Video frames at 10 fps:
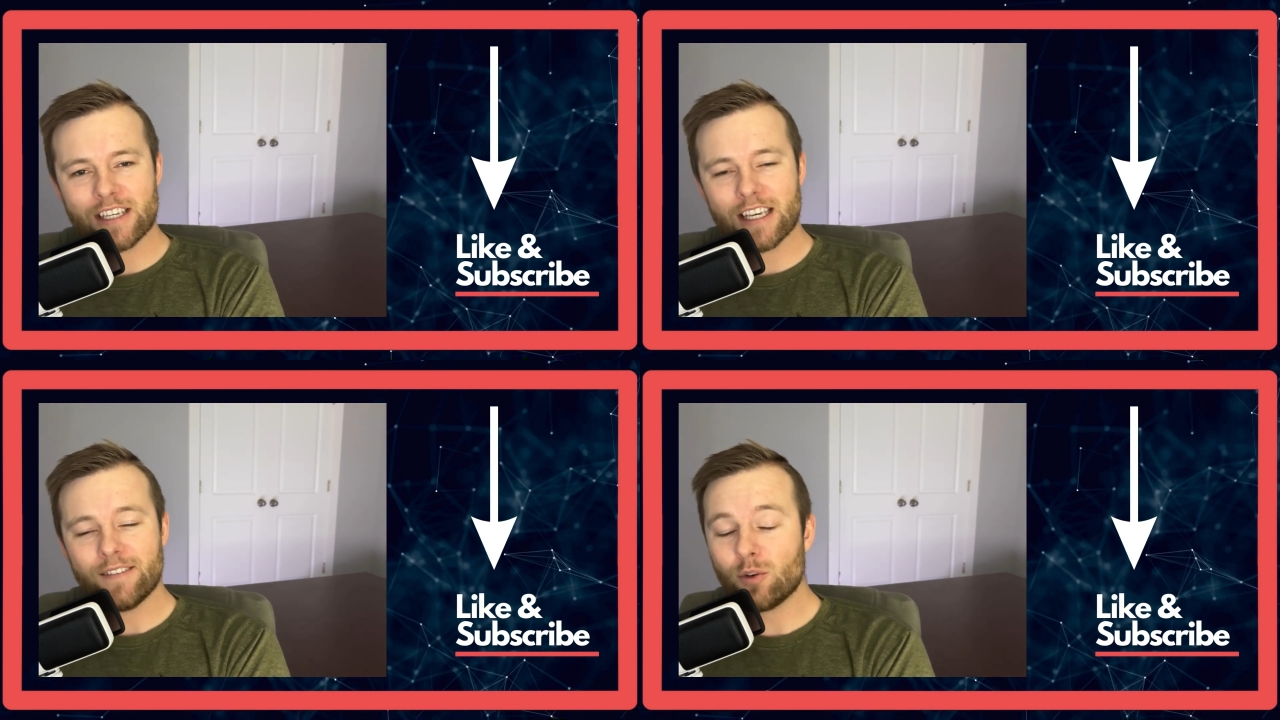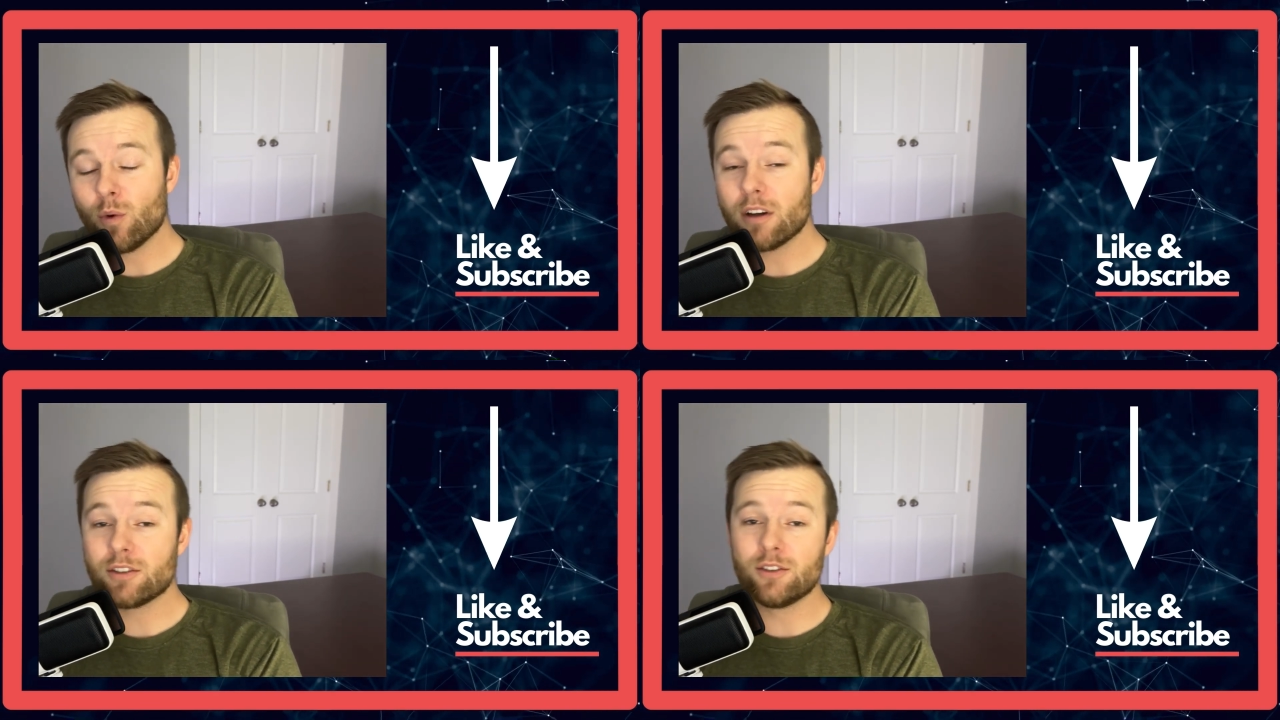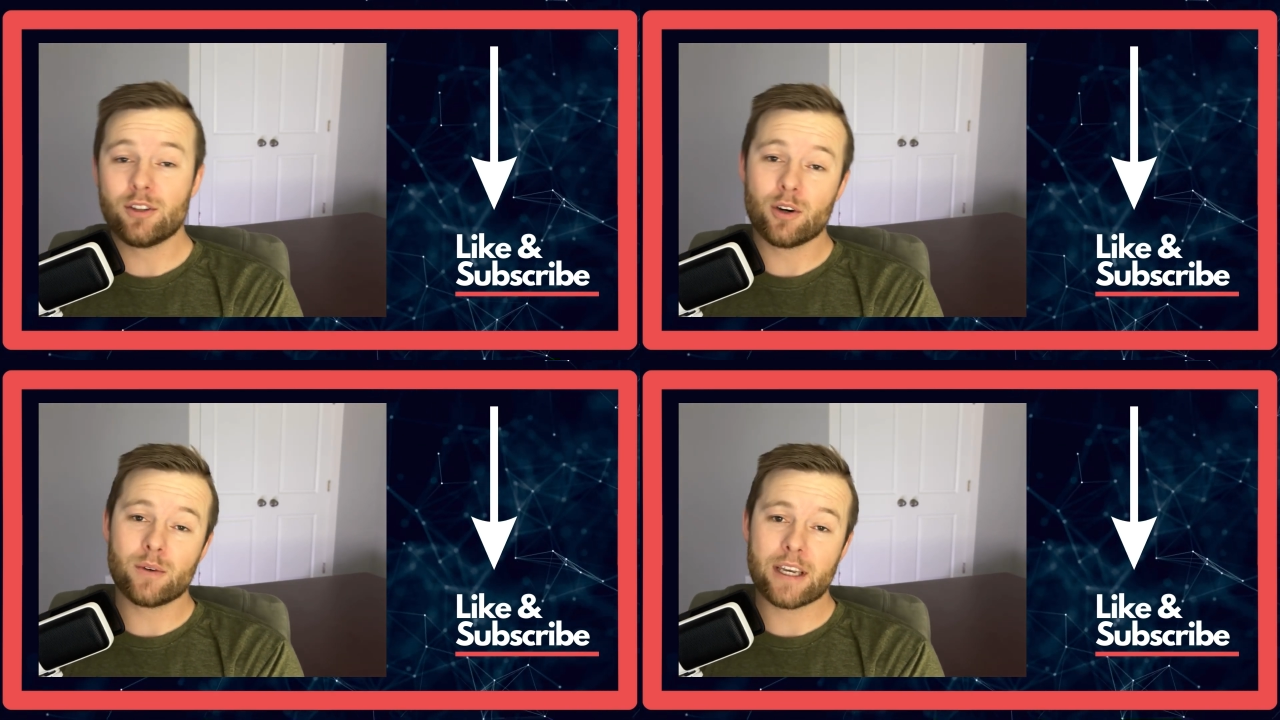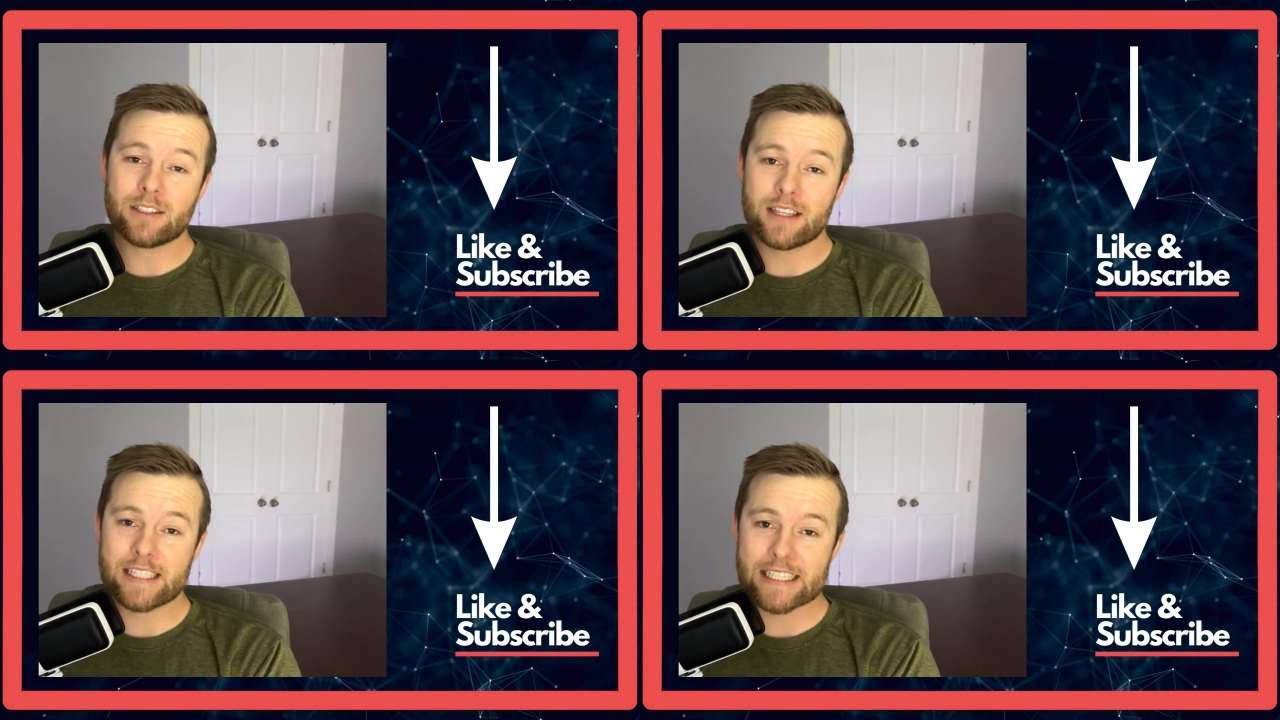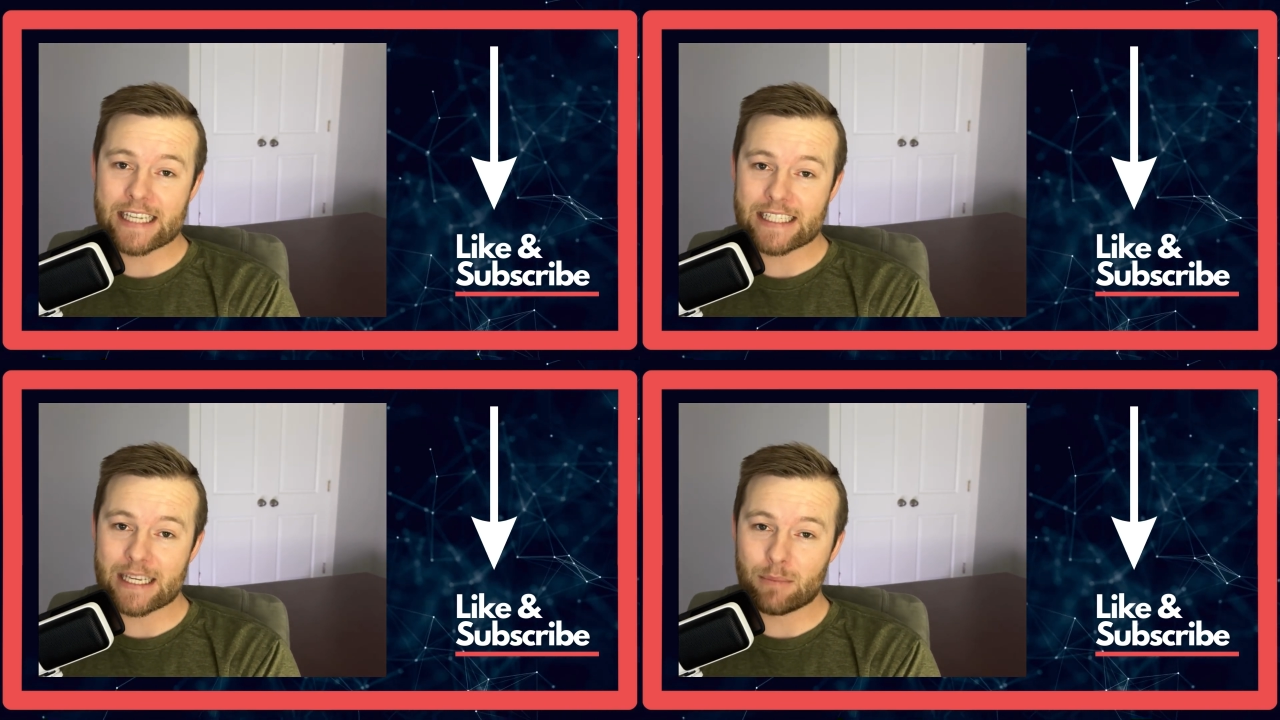If you want to donate to the
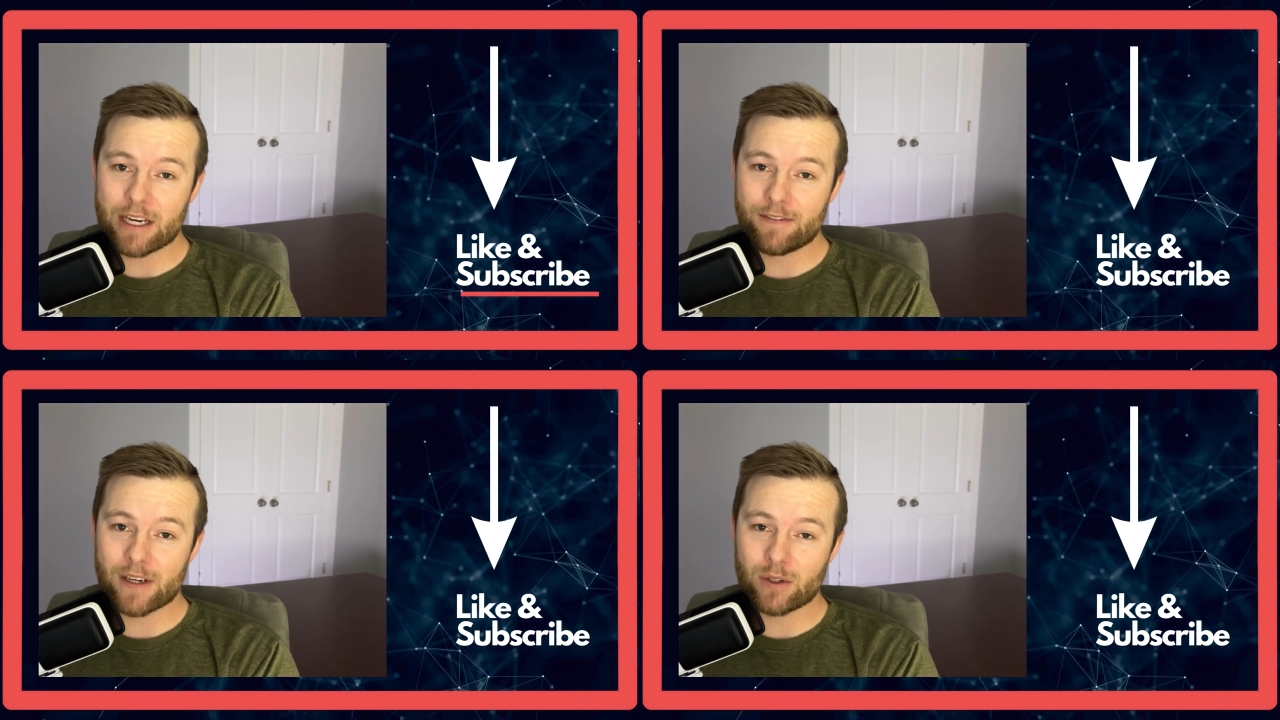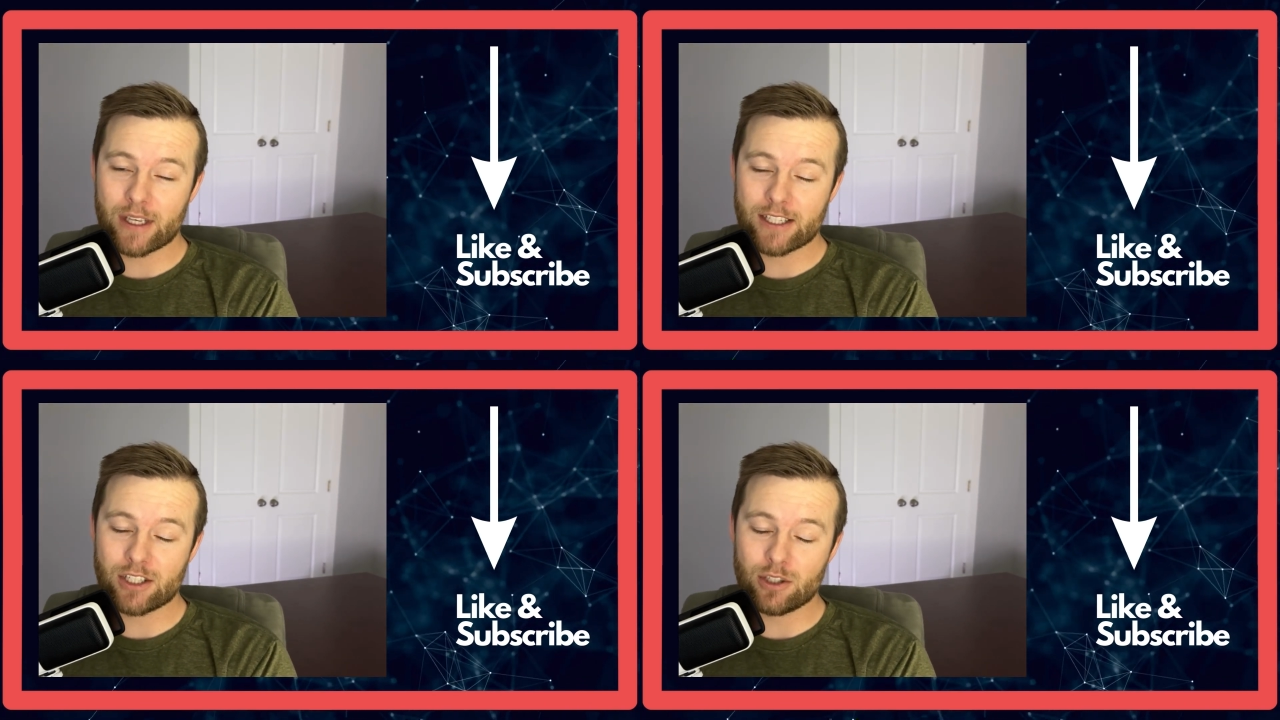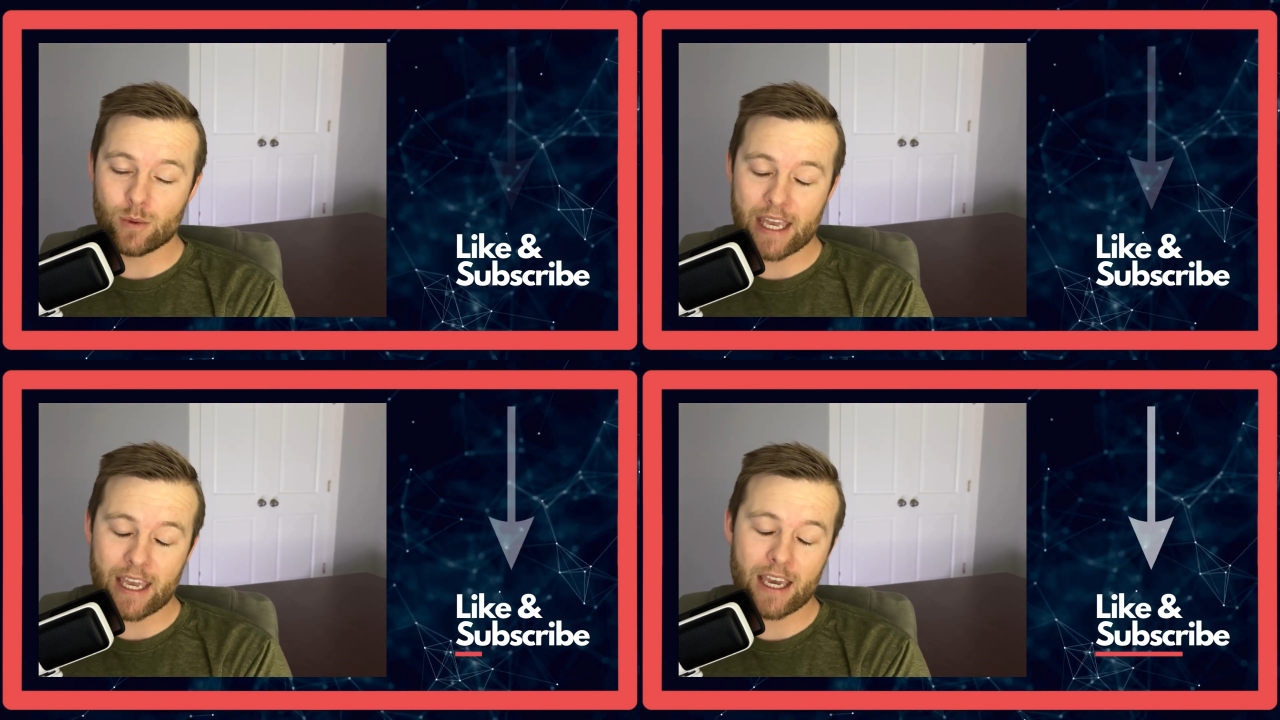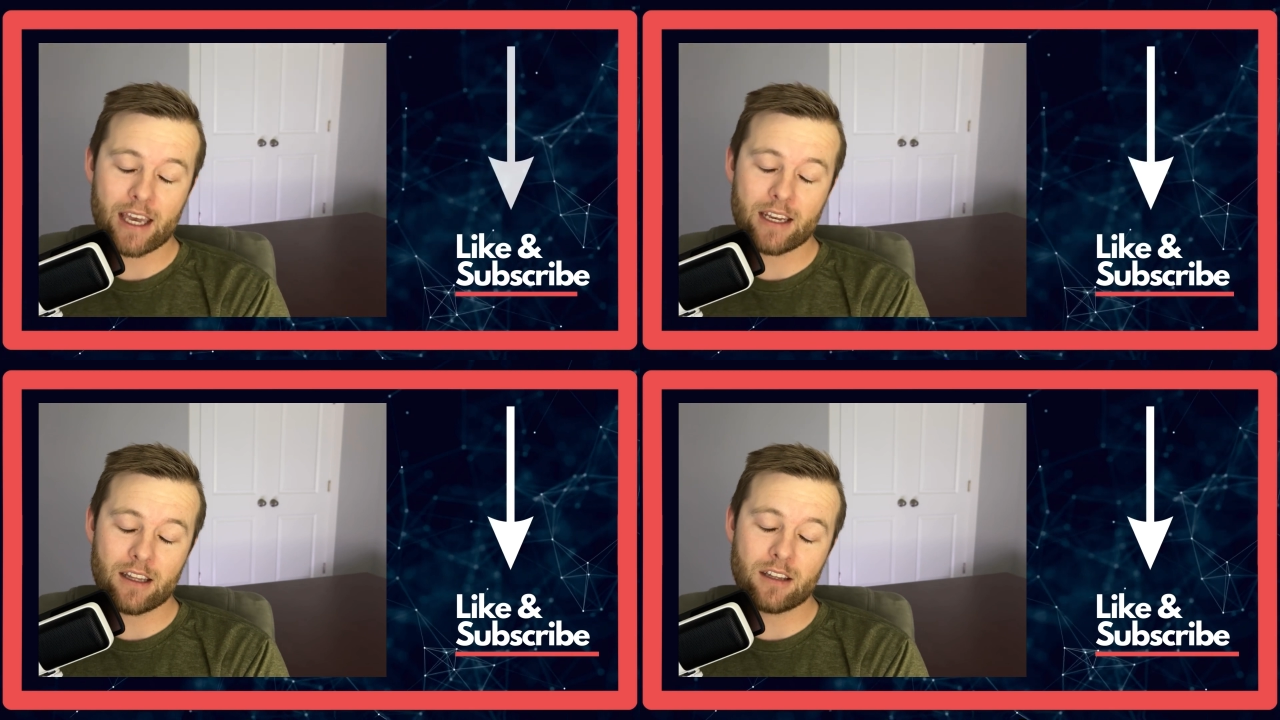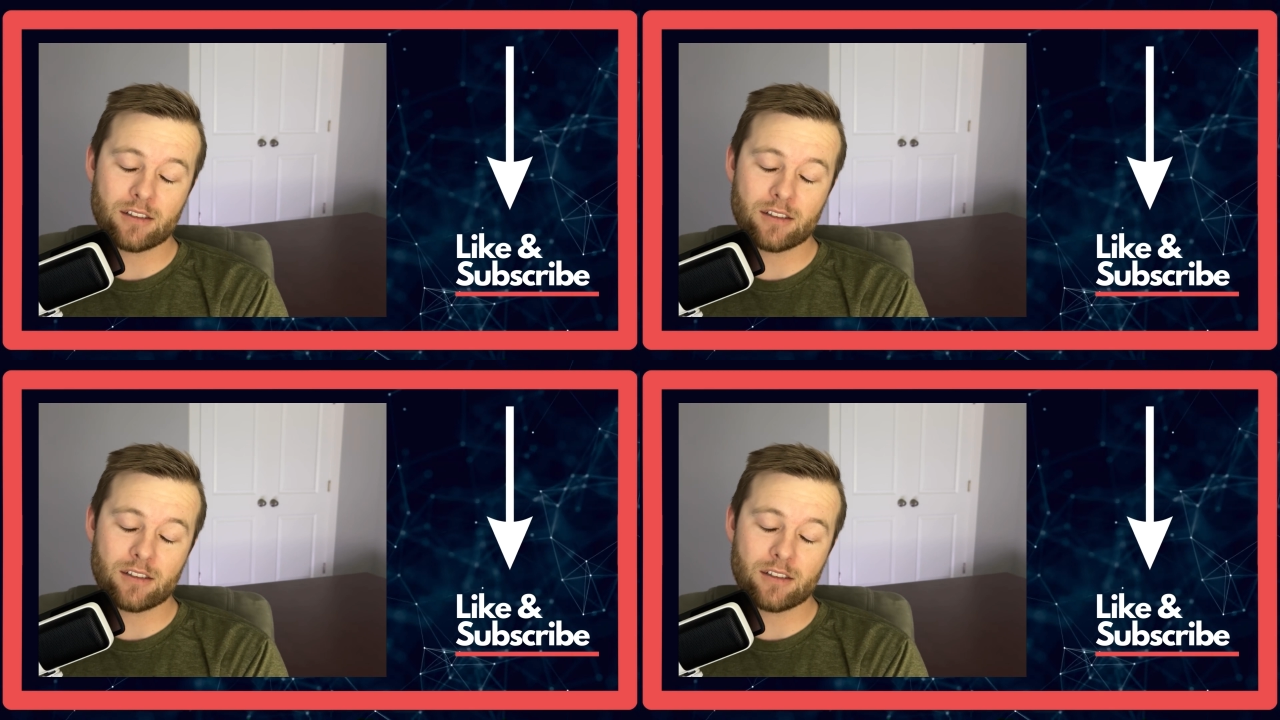Success and Money Foundation, you can.